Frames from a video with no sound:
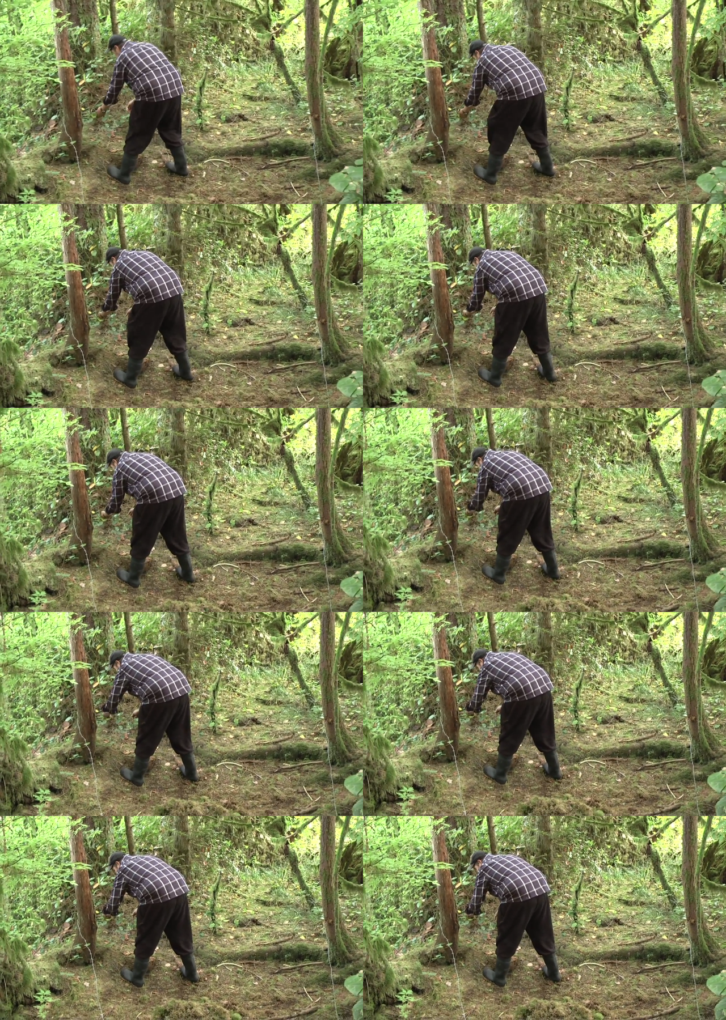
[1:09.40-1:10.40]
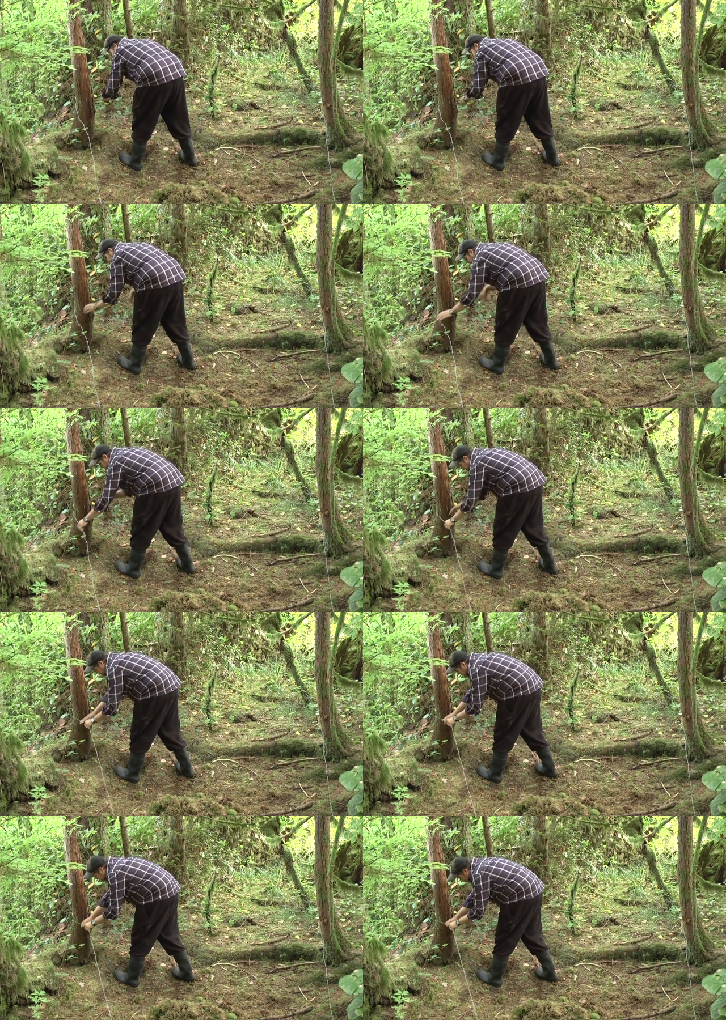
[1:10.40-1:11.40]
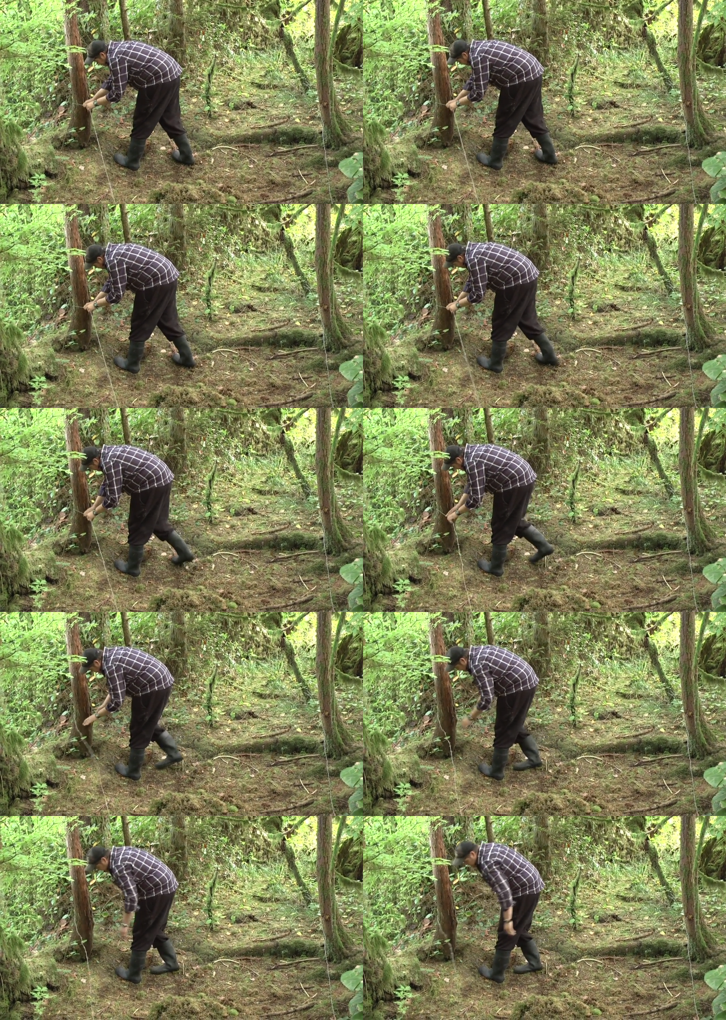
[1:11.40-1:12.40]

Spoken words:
Nobody's mouth can be seen.